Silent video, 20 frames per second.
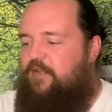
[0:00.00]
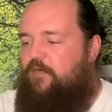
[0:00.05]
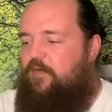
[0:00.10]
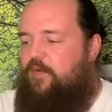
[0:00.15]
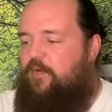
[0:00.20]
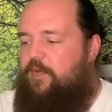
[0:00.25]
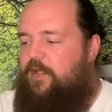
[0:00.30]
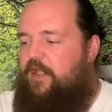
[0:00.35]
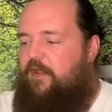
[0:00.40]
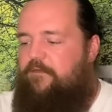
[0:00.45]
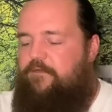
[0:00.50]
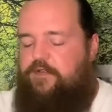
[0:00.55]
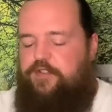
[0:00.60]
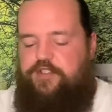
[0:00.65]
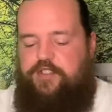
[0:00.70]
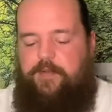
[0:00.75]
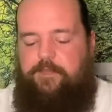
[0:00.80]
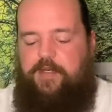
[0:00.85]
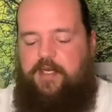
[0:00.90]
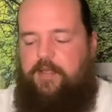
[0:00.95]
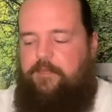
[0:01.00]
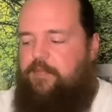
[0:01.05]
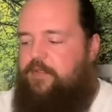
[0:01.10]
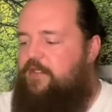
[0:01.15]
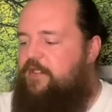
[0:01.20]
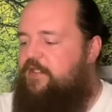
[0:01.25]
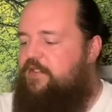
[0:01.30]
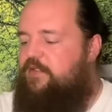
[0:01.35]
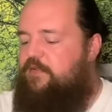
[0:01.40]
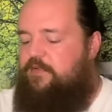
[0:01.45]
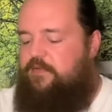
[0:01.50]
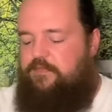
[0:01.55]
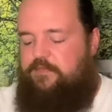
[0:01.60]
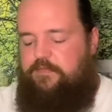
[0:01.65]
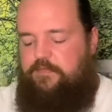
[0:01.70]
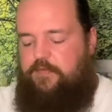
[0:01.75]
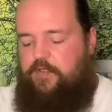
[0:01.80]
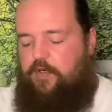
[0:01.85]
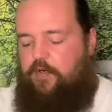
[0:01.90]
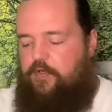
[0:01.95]
What do we got for Gemini, please?
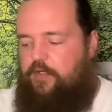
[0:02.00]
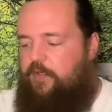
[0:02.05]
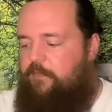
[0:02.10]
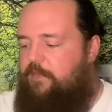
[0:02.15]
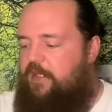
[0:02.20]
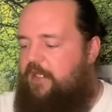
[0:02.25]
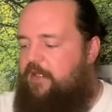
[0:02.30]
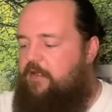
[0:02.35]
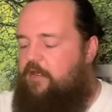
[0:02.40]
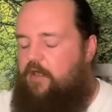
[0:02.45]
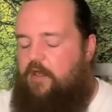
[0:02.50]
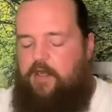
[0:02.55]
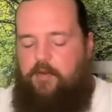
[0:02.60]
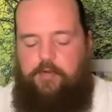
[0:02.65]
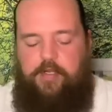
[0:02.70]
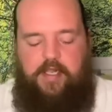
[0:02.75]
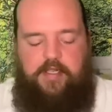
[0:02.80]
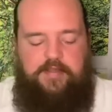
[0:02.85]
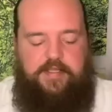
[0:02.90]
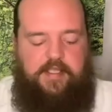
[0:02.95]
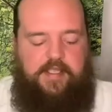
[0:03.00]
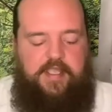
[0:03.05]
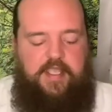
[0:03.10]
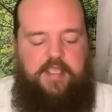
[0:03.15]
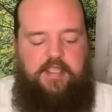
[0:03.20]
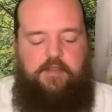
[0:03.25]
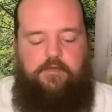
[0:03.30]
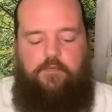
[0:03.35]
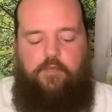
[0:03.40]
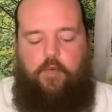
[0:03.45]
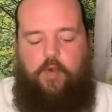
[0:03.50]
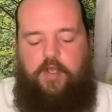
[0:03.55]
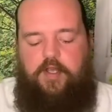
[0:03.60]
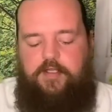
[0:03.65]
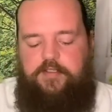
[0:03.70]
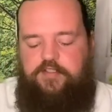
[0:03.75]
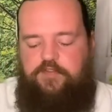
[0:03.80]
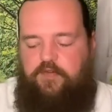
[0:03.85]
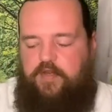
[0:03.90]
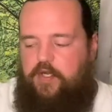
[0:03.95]
early May. All right, we got the King of
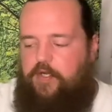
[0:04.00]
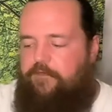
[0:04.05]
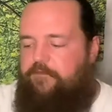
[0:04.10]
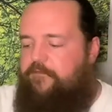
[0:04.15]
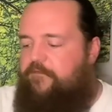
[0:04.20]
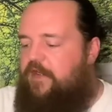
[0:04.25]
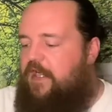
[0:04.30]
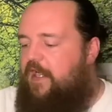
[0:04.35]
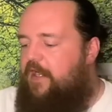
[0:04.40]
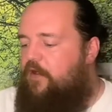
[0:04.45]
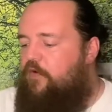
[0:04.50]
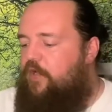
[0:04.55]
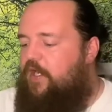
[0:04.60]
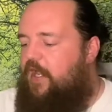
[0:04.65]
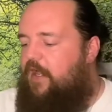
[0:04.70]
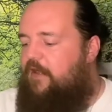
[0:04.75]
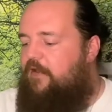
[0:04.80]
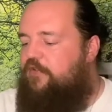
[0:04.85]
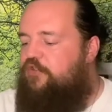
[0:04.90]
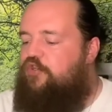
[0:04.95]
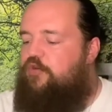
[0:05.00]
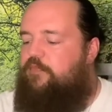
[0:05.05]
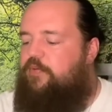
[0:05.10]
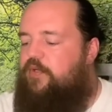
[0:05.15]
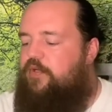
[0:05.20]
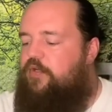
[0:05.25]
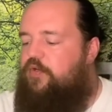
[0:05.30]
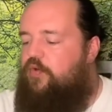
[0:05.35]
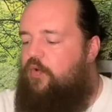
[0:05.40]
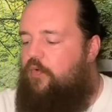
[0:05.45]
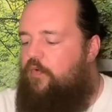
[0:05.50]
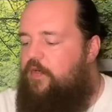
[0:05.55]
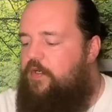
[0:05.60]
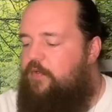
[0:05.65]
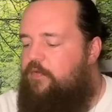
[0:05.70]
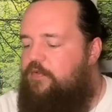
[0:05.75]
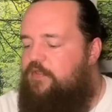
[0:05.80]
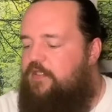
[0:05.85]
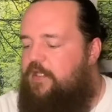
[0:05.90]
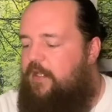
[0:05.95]
Wands, very fiery,
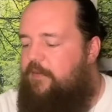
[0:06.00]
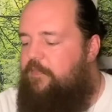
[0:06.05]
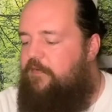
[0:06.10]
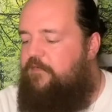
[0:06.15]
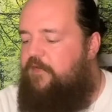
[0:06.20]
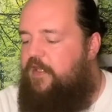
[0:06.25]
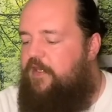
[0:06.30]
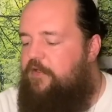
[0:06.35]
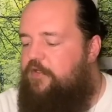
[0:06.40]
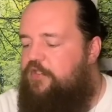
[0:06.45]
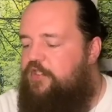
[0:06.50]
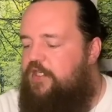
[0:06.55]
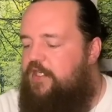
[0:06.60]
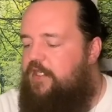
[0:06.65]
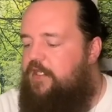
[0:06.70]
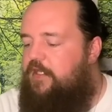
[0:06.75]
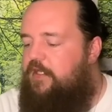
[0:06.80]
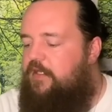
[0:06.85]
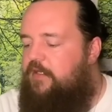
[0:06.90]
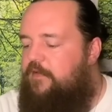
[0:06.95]
entrepreneurial type of energy.